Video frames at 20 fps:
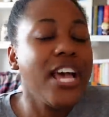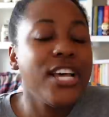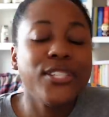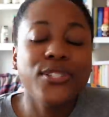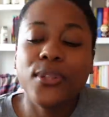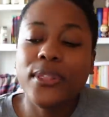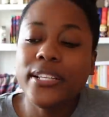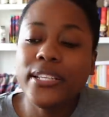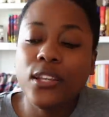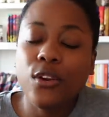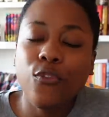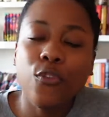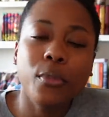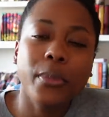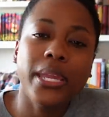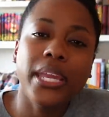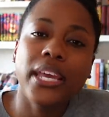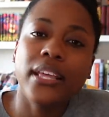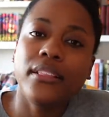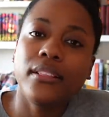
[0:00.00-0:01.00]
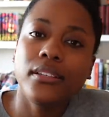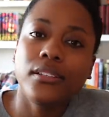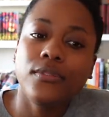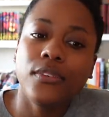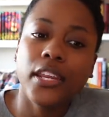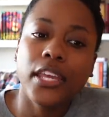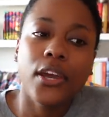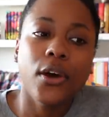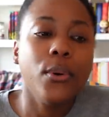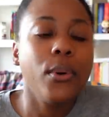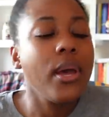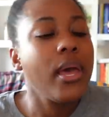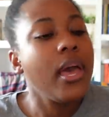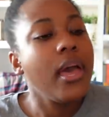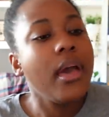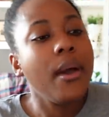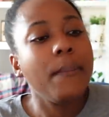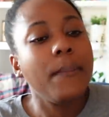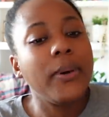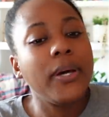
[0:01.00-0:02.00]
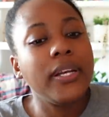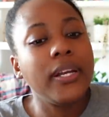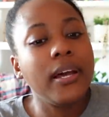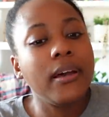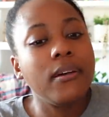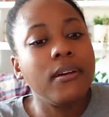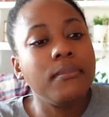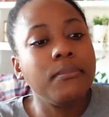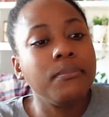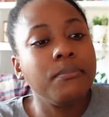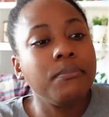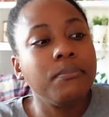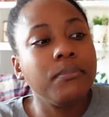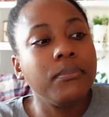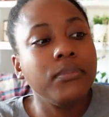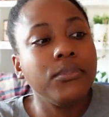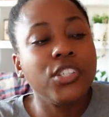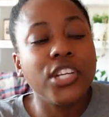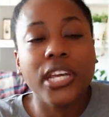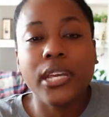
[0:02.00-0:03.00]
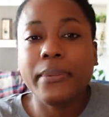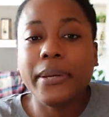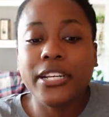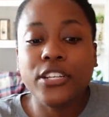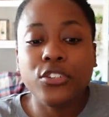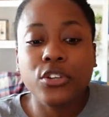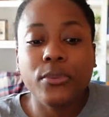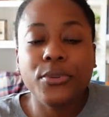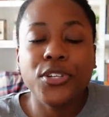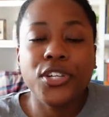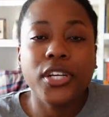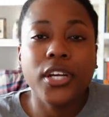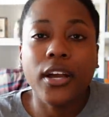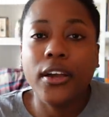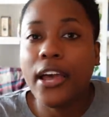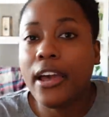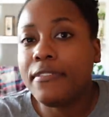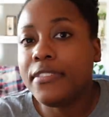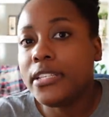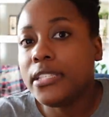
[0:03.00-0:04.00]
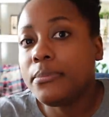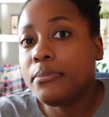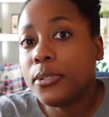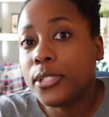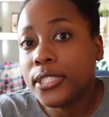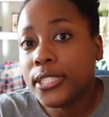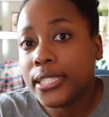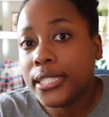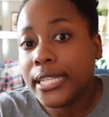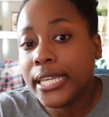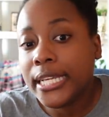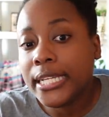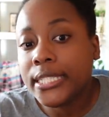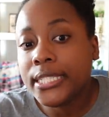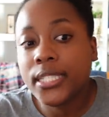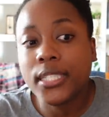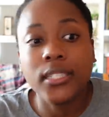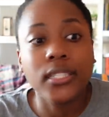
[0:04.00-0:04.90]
So that's it for me in this video. But check out my description. I'll have these books linked.